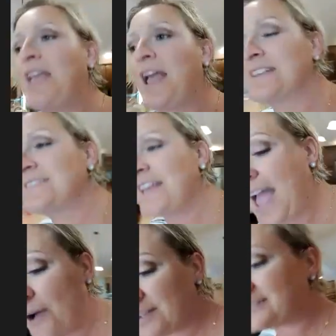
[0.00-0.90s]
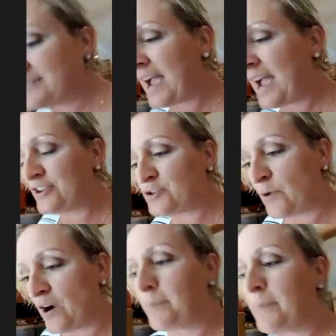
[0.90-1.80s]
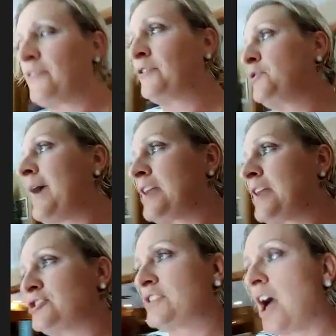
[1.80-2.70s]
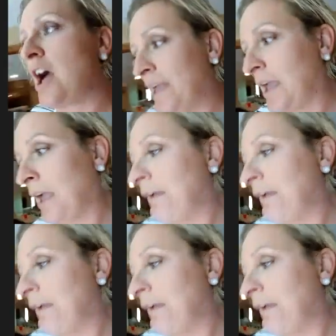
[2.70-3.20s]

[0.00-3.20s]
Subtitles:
So how excited you are about the new patches coming.